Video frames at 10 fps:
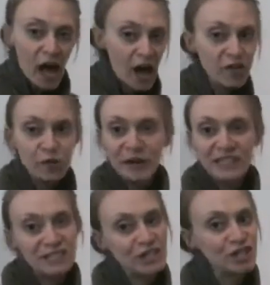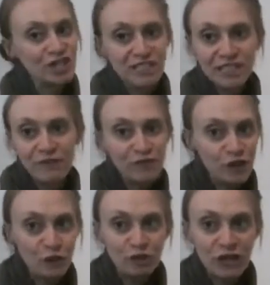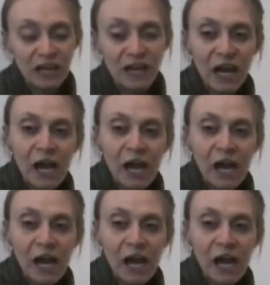Otherwise, there's just confusion.